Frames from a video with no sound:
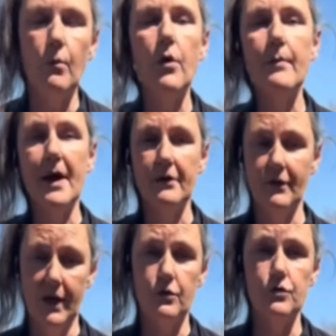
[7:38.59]
the more
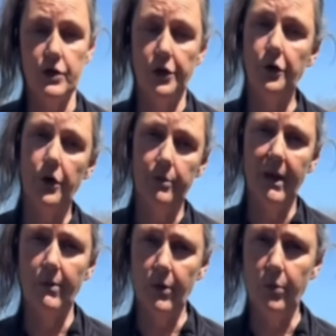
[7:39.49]
amount of energy you're going
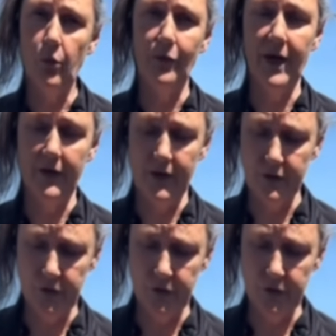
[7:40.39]
to be able to pull down